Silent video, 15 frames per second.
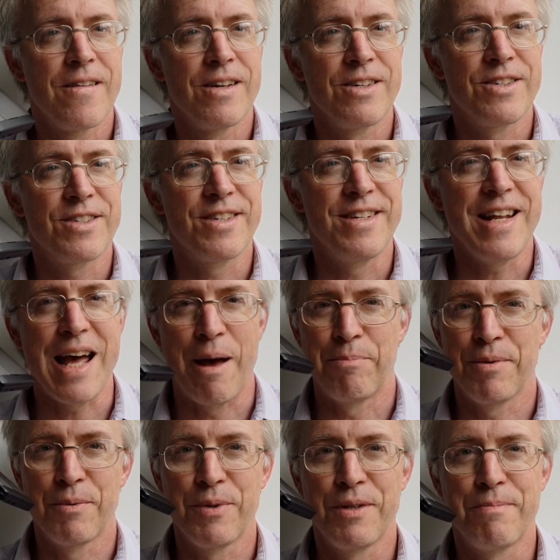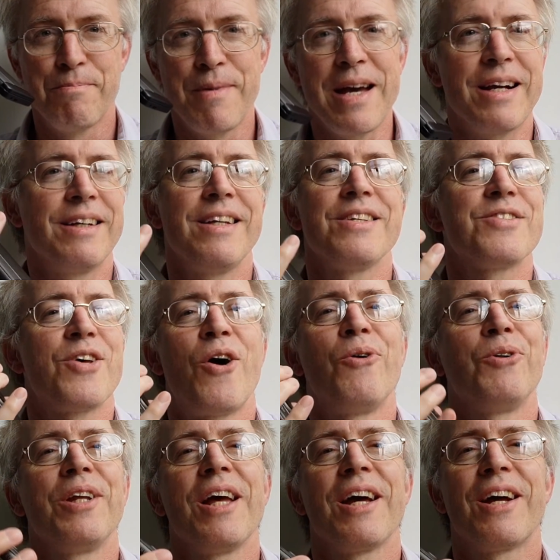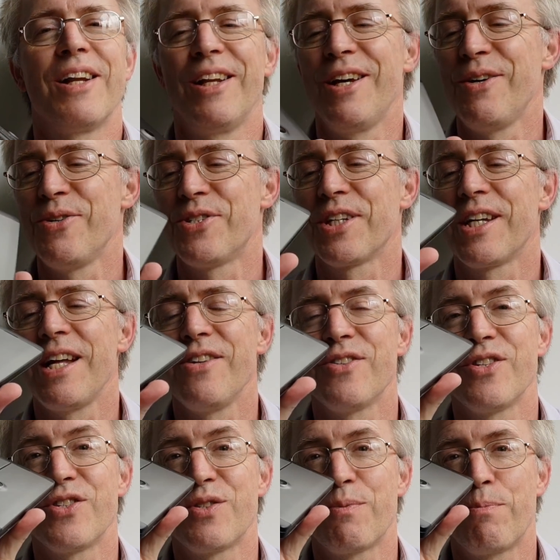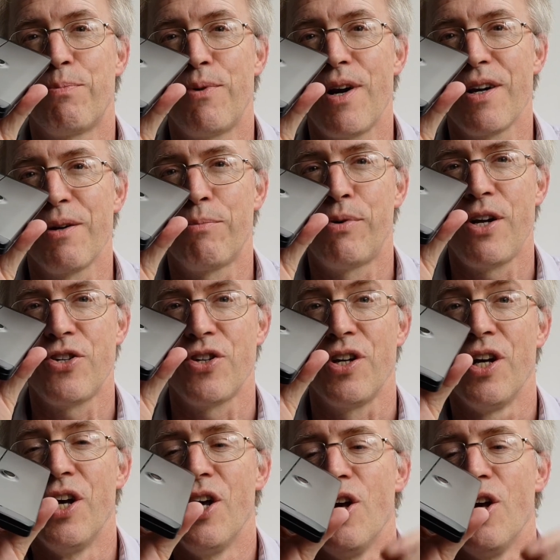snap, and with magnets holding it closed against the sprung pressure